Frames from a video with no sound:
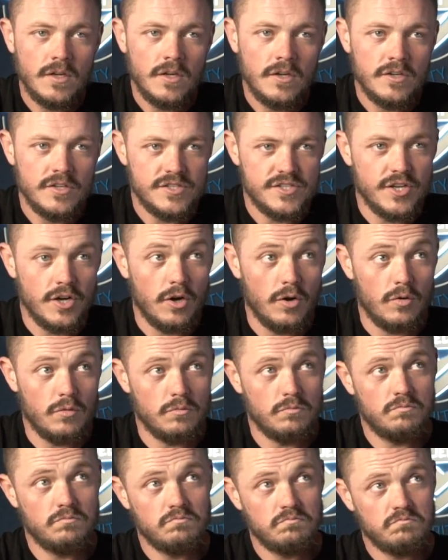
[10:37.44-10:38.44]

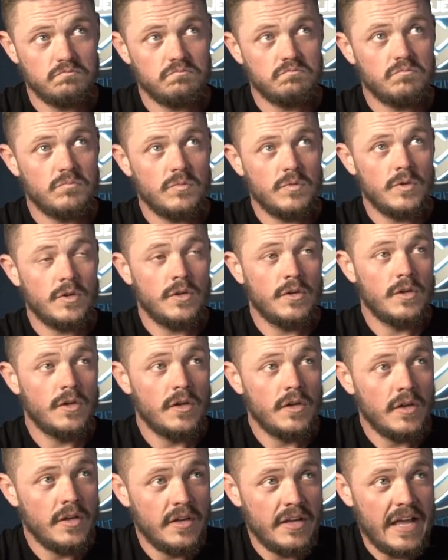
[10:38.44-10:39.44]
So,
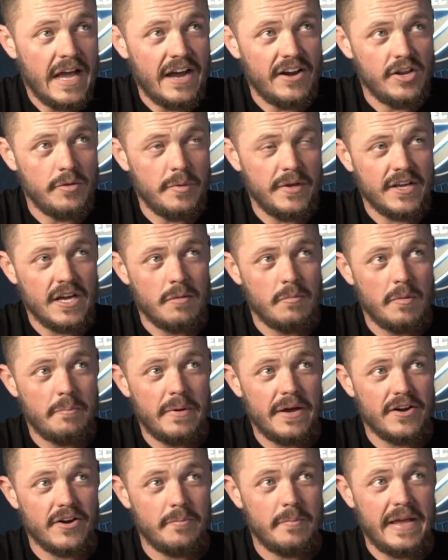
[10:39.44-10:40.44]
how do you become a
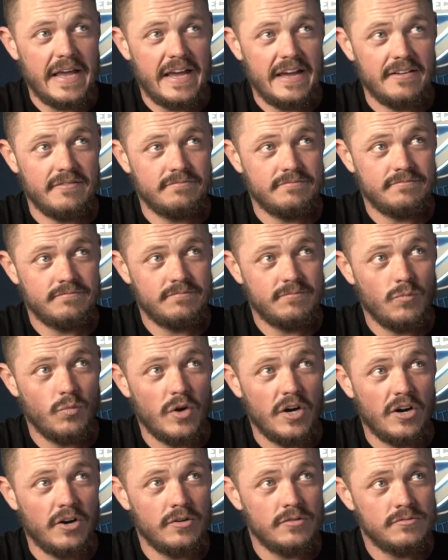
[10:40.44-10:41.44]
better man?
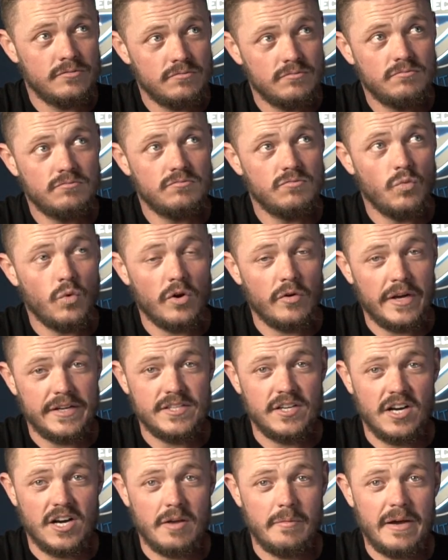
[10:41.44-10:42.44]
Well, what do I
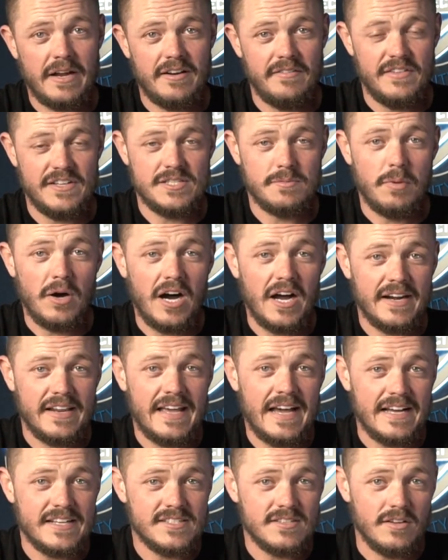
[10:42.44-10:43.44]
talk about in this
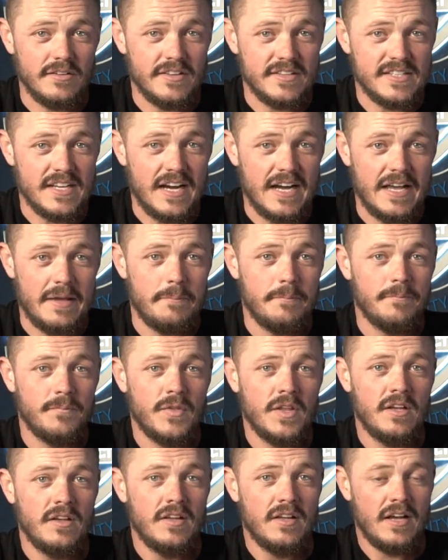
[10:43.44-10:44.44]
podcast all the time?
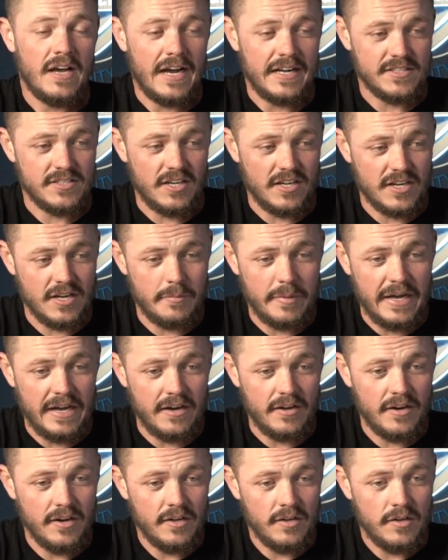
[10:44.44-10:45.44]
I talk
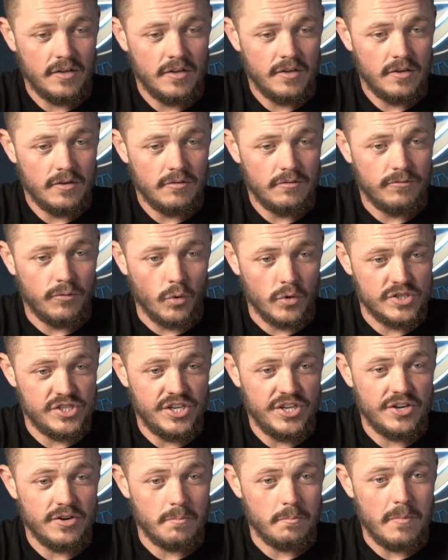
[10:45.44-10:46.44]
about
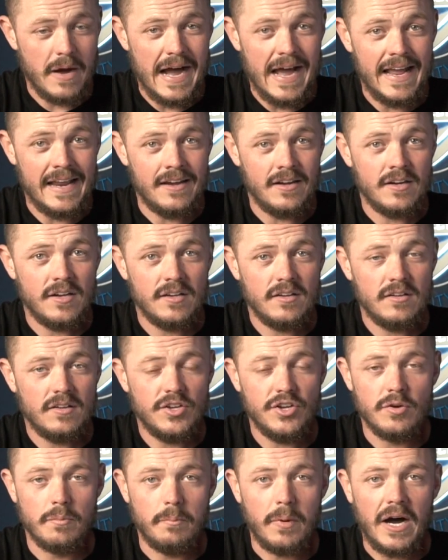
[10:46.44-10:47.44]
forging your mind,
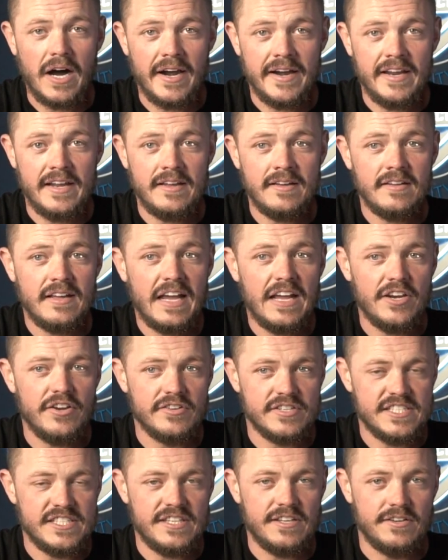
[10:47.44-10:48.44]
your body, and
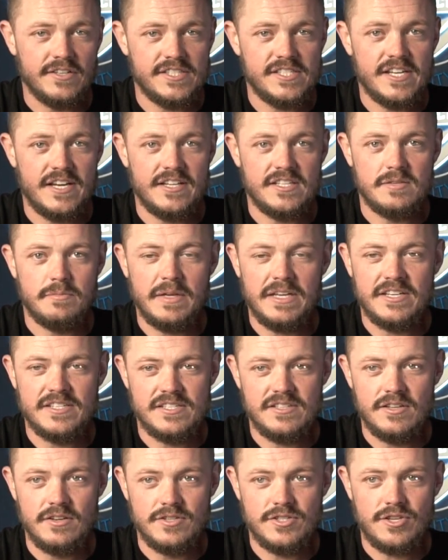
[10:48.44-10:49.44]
your skill sets,
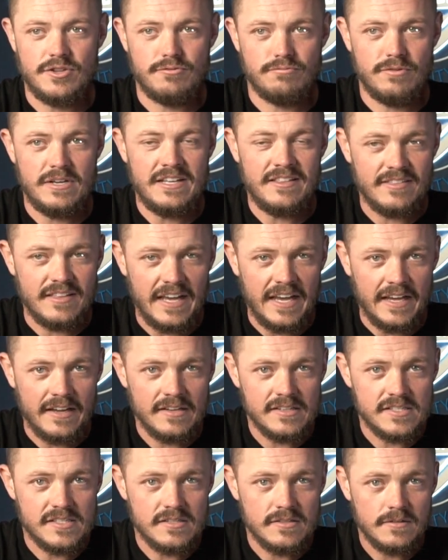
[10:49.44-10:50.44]
because those three
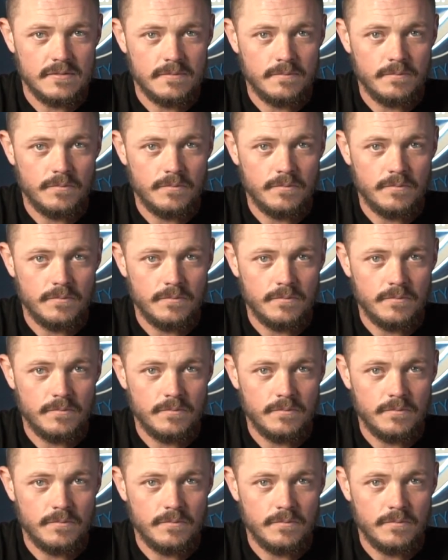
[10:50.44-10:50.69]
things